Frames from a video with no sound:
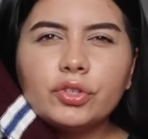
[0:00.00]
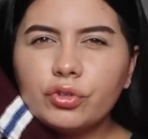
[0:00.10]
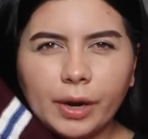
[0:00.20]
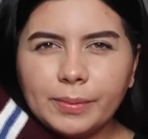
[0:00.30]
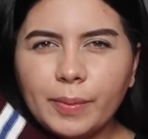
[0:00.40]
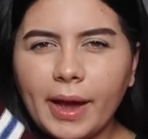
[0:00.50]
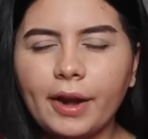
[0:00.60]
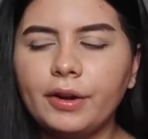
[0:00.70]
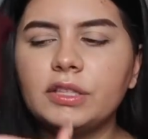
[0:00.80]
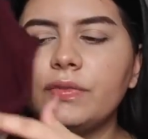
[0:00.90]
the striped
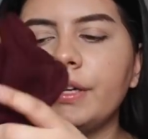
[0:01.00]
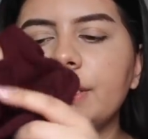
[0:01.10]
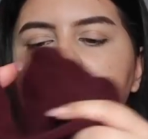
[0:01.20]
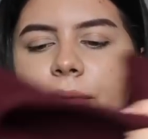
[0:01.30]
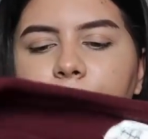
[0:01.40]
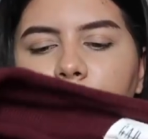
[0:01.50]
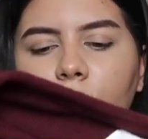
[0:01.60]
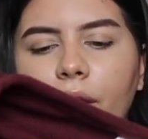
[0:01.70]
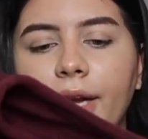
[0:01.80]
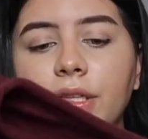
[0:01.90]
pattern. It's very
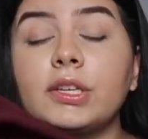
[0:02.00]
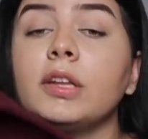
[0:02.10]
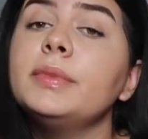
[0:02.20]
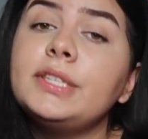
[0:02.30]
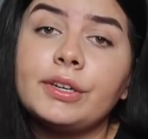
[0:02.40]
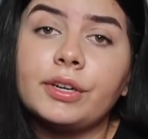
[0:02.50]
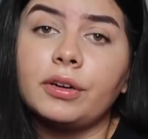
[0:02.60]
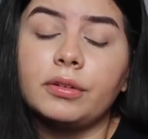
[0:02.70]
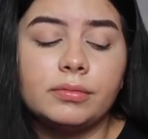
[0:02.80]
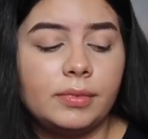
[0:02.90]
simple and it's good
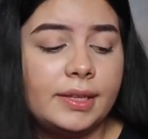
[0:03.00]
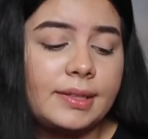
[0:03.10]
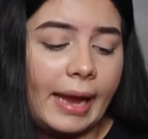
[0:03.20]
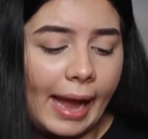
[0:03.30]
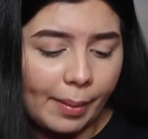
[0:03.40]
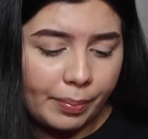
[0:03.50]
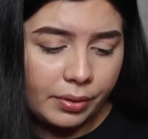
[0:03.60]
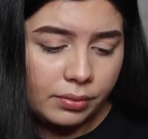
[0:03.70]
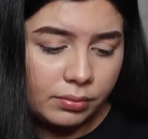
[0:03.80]
material. It's Gap.